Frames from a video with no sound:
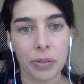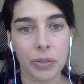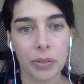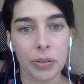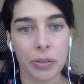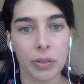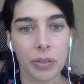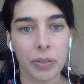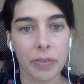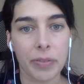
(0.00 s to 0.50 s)

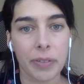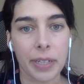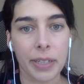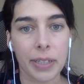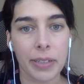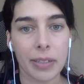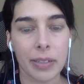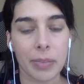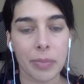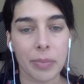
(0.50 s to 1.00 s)
affect
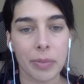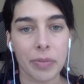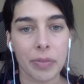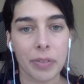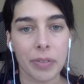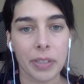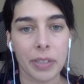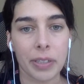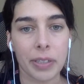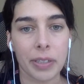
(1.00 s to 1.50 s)
some of
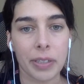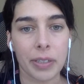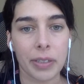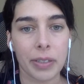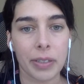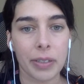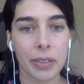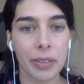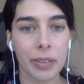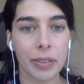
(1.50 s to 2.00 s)
the
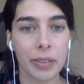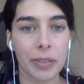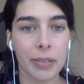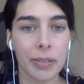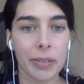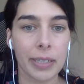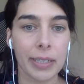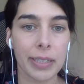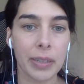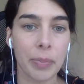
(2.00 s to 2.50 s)

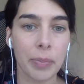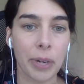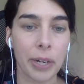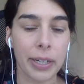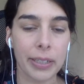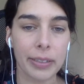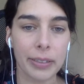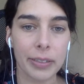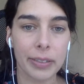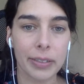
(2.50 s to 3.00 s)
things in
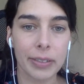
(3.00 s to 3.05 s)
practice.